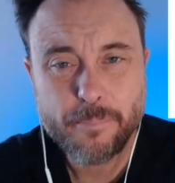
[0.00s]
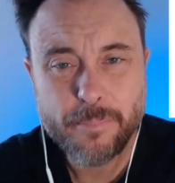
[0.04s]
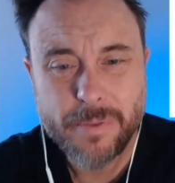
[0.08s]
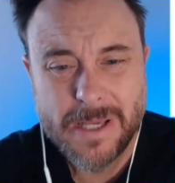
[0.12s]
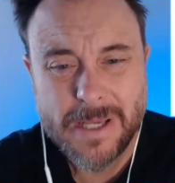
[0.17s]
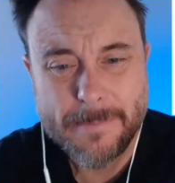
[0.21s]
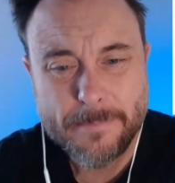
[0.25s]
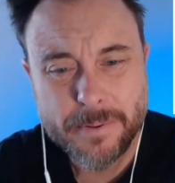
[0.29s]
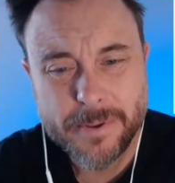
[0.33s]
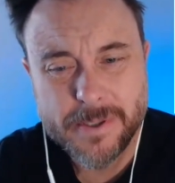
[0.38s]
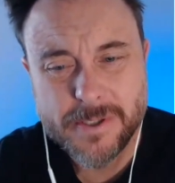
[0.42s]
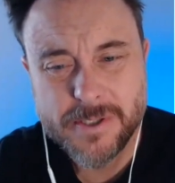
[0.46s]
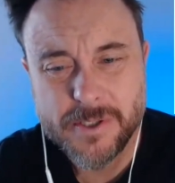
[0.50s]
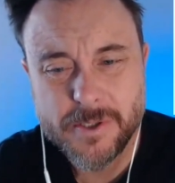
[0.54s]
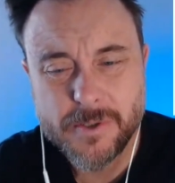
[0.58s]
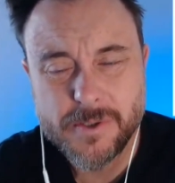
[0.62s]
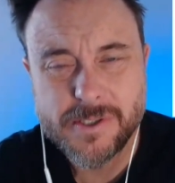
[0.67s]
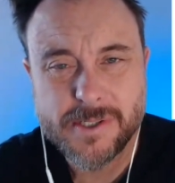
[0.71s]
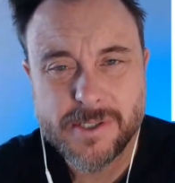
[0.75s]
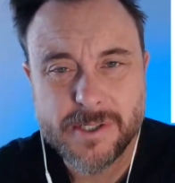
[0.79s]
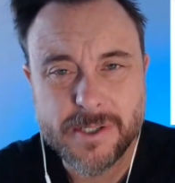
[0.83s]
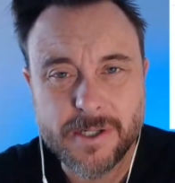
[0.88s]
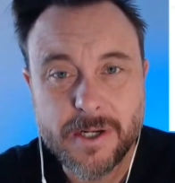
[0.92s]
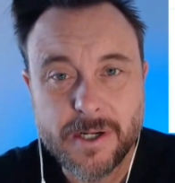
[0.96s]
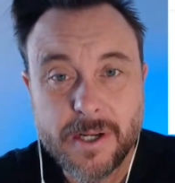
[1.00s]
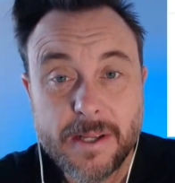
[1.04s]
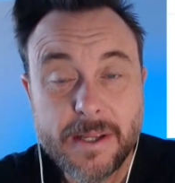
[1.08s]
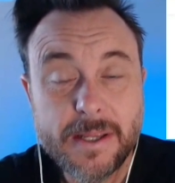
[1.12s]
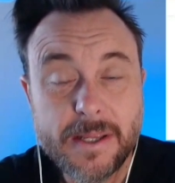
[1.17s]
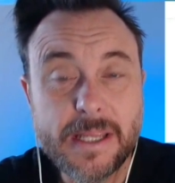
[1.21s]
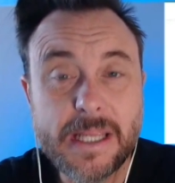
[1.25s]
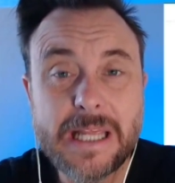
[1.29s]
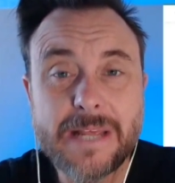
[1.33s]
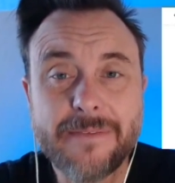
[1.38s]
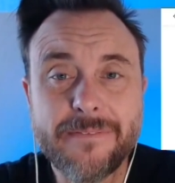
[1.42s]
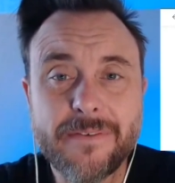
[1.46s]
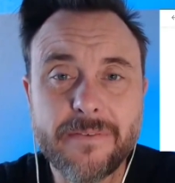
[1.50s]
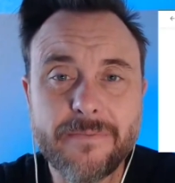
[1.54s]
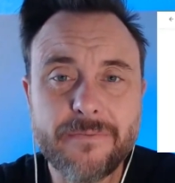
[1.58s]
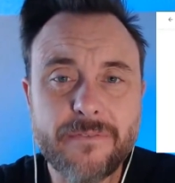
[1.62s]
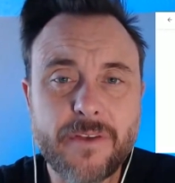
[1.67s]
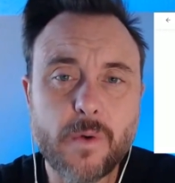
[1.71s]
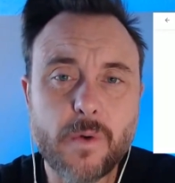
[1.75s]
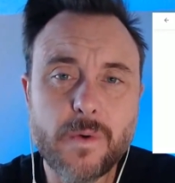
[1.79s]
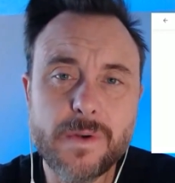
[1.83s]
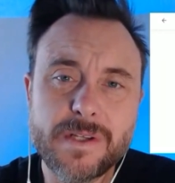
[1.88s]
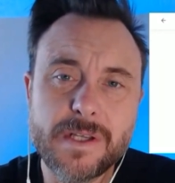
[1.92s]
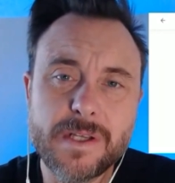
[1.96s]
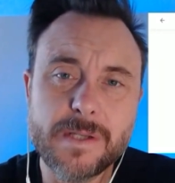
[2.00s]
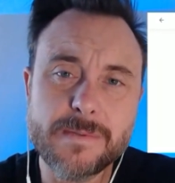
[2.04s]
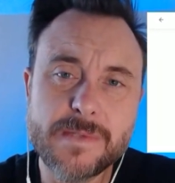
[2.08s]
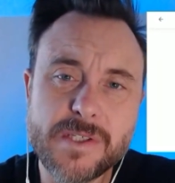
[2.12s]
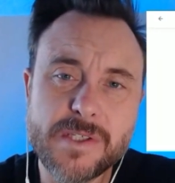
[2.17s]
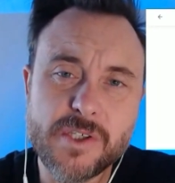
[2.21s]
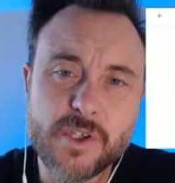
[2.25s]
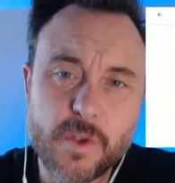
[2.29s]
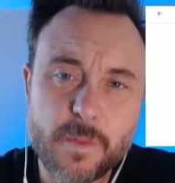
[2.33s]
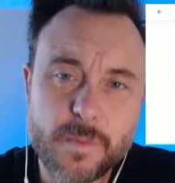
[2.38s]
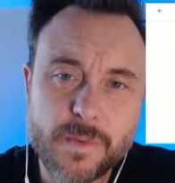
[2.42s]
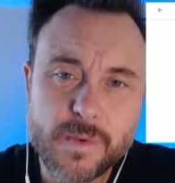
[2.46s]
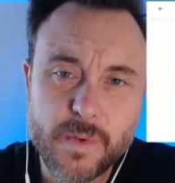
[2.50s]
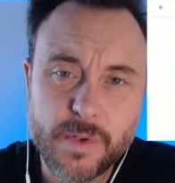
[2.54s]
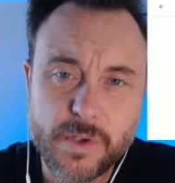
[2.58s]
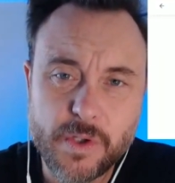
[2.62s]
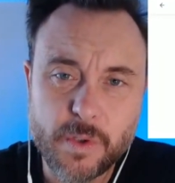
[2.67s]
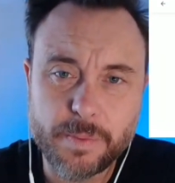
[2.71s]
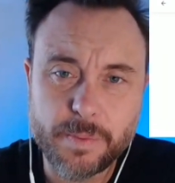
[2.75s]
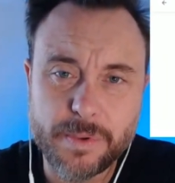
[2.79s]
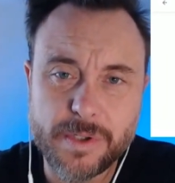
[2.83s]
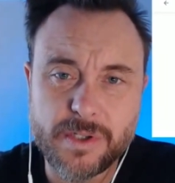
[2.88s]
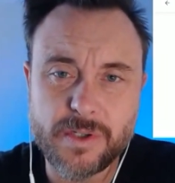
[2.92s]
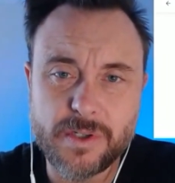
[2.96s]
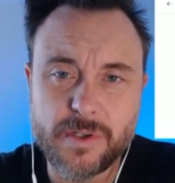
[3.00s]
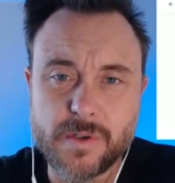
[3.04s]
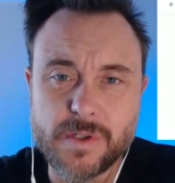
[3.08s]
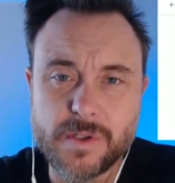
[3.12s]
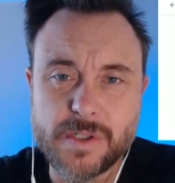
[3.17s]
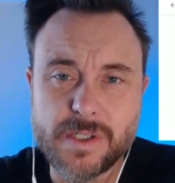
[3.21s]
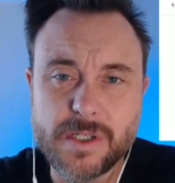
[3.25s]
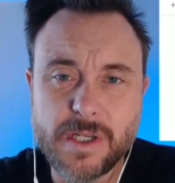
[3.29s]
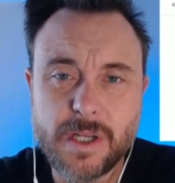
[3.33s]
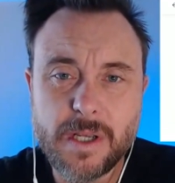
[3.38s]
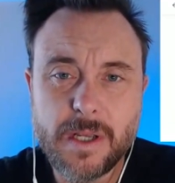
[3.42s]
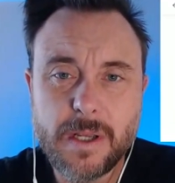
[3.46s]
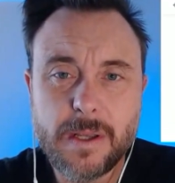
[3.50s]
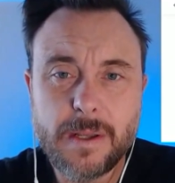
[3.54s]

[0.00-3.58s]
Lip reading: Be a producer, even if no one consumes what you produce.